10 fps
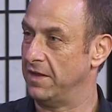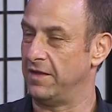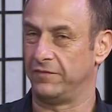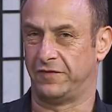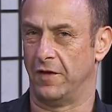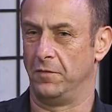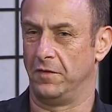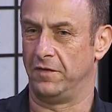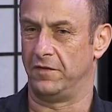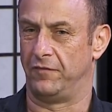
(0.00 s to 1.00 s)
Yeah. Yeah.
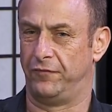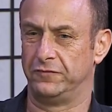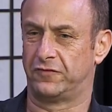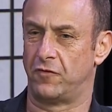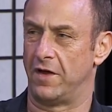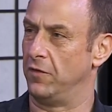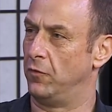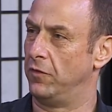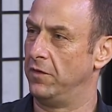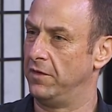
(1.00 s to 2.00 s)
So a, a Footscray
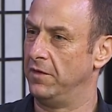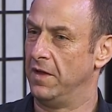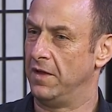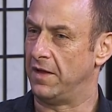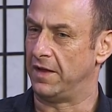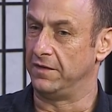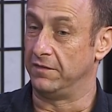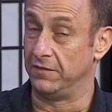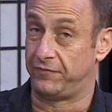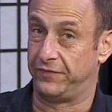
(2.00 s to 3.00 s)
or a,
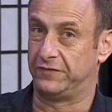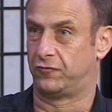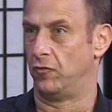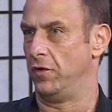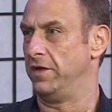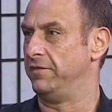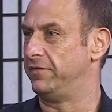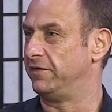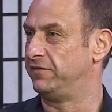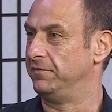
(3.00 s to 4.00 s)
a Fitzroy,
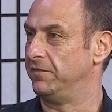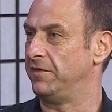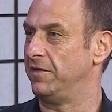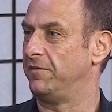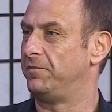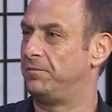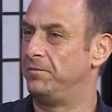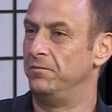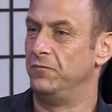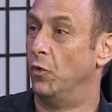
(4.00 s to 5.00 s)
even a, a,
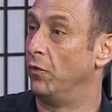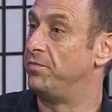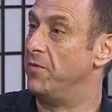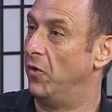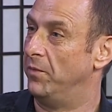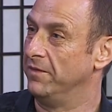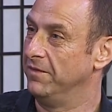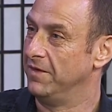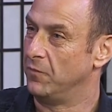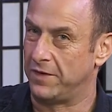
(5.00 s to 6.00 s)
North
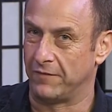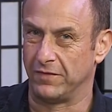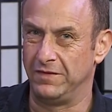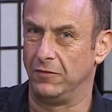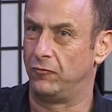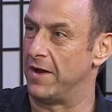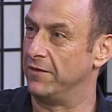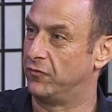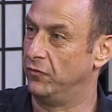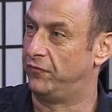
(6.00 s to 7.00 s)
Melbourne would have a little
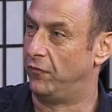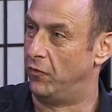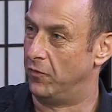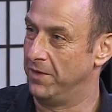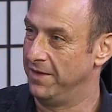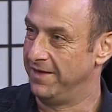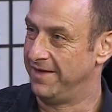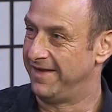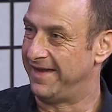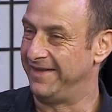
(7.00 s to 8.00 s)
run of good form
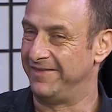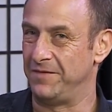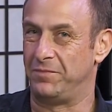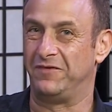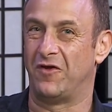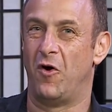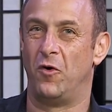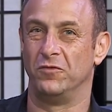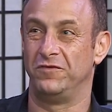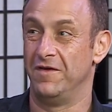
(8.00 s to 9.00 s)
and they'd be
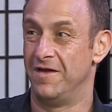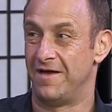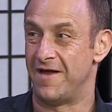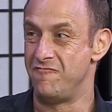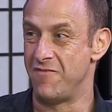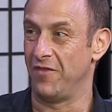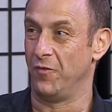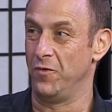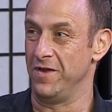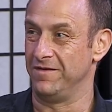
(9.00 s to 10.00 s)
told
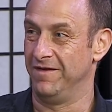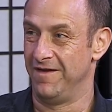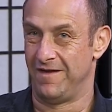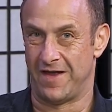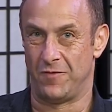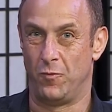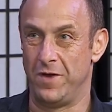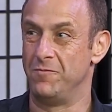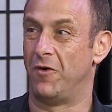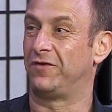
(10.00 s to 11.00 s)
another win and
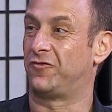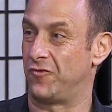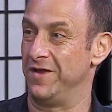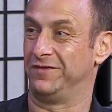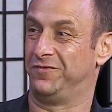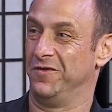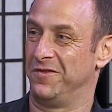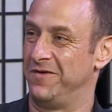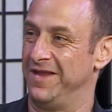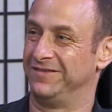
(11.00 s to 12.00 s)
we might transfer
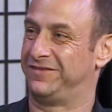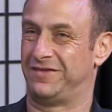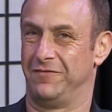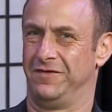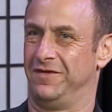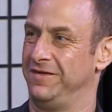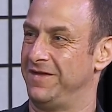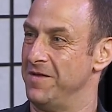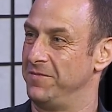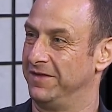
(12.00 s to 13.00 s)
the round 17
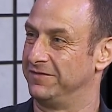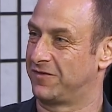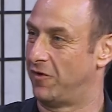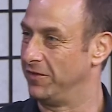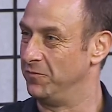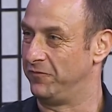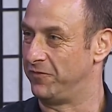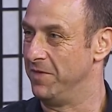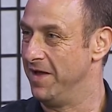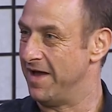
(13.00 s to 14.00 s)
game against Collingwood
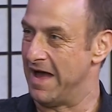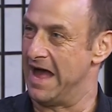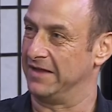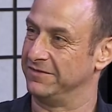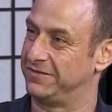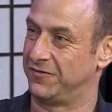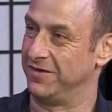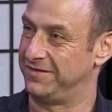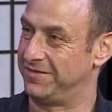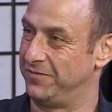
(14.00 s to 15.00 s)
from Arden
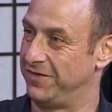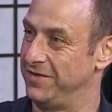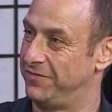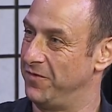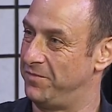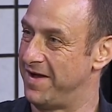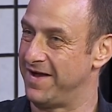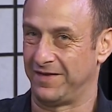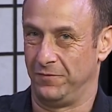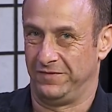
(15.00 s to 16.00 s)
Street to VFL
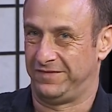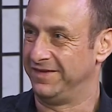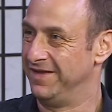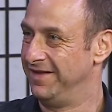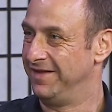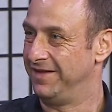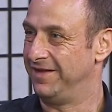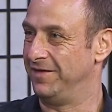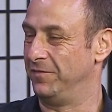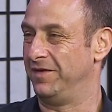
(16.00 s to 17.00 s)
Park. It was yeah,
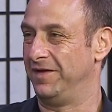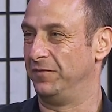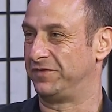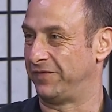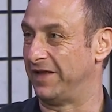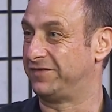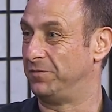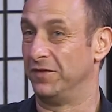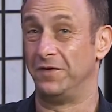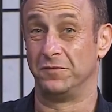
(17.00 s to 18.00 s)
no, it, now it now, was
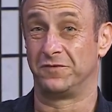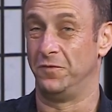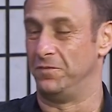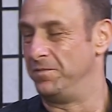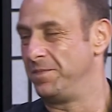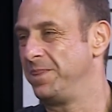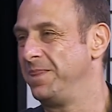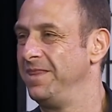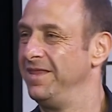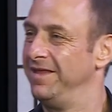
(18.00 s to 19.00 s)
flexible and it was good. Now we're